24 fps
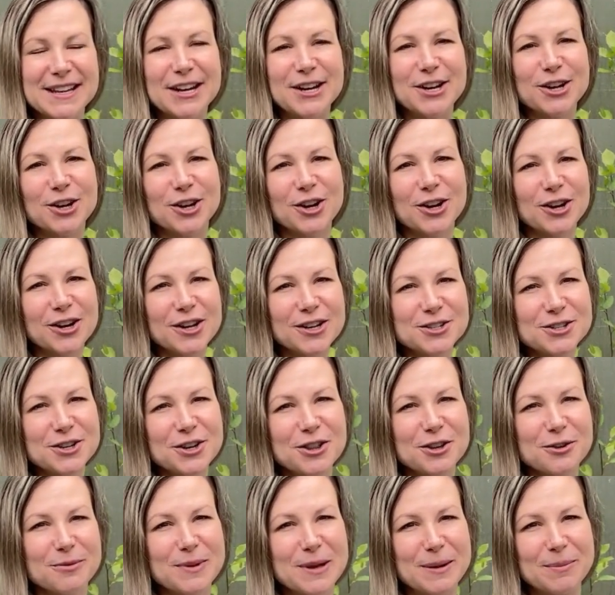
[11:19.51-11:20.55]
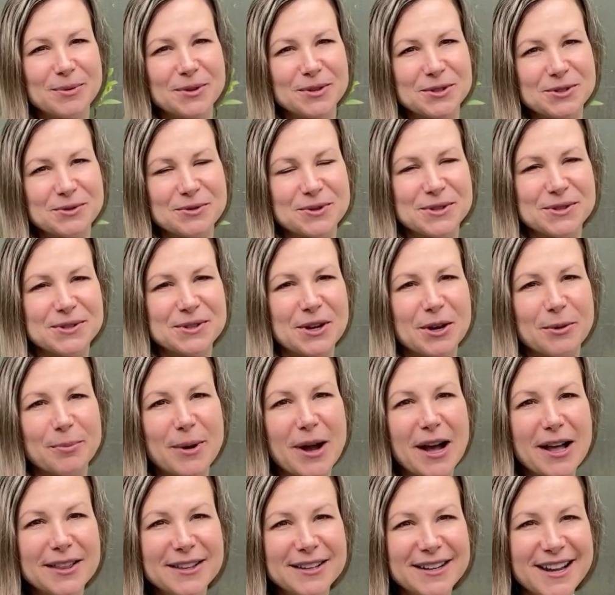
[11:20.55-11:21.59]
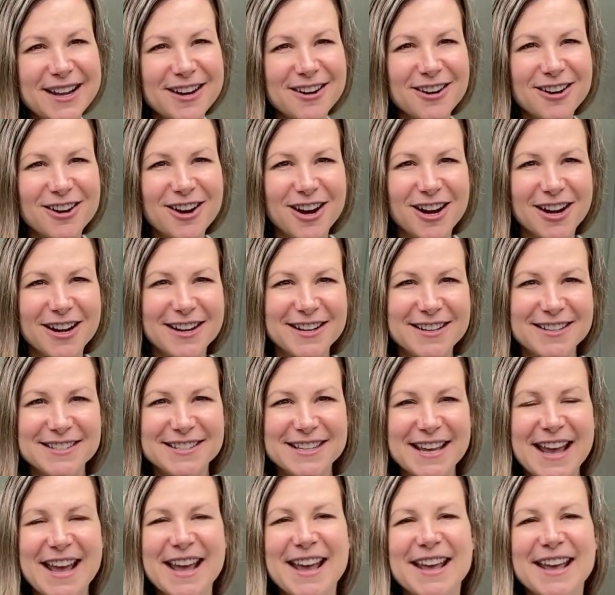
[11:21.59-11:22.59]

and encourage other people to install pollinator gardens